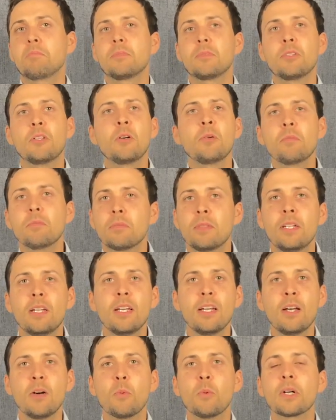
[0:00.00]
Nope.
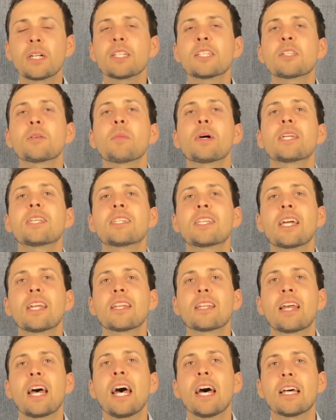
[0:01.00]
What can somebody say
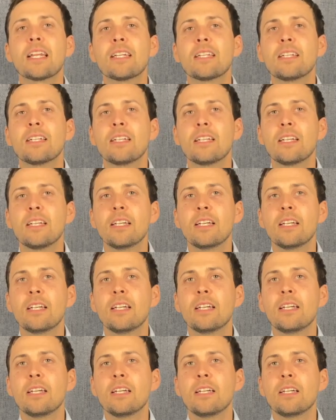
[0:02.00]
to that?
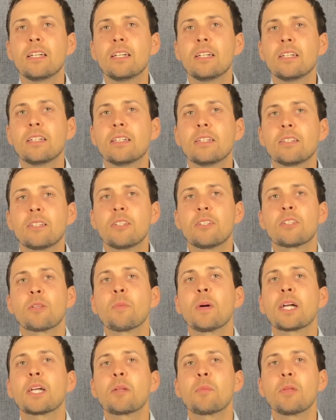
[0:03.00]
Is
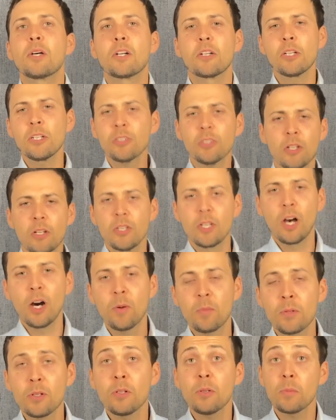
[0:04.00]
somebody going to be like, it didn't
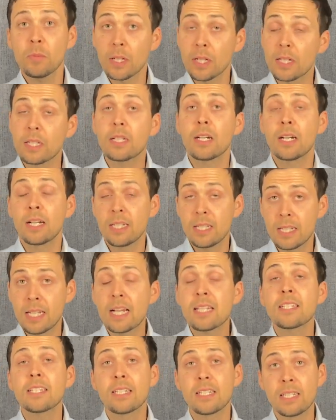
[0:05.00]
help you? Like,
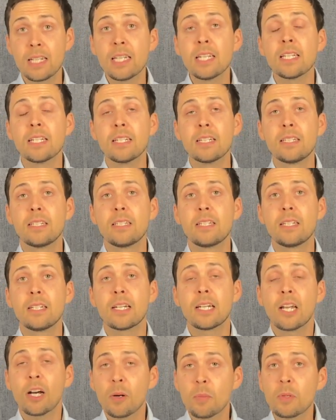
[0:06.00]
yes, it did.
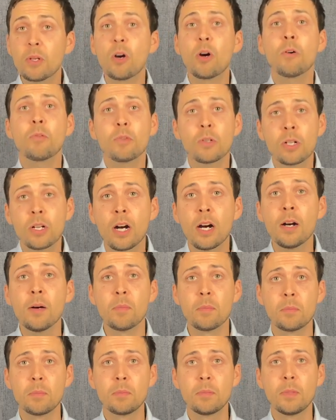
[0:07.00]
It helped me
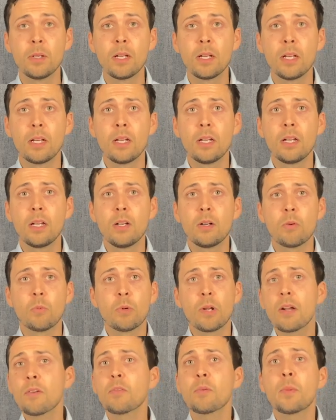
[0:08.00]
overcome
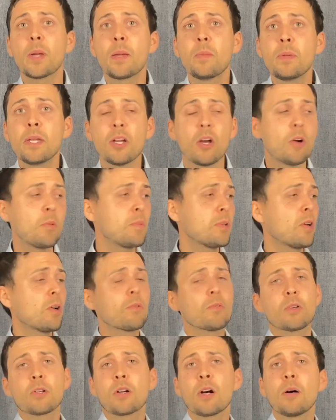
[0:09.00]
whatever it may be. It helped me
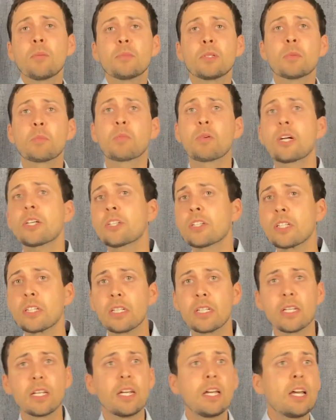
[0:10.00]
overcome
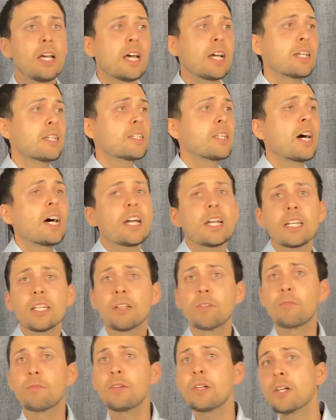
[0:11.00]
depression,
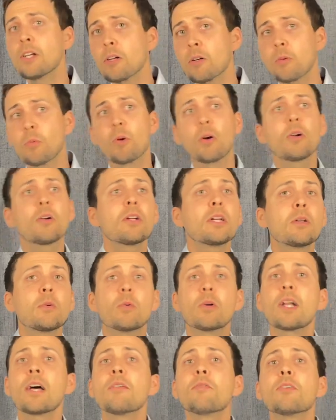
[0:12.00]
anxiety, fear, worry,
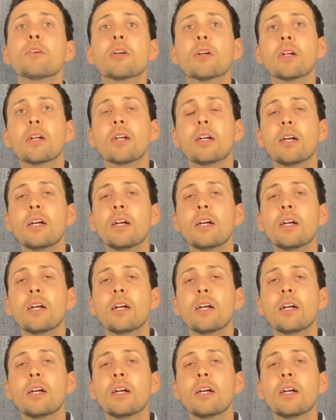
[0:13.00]
whatever.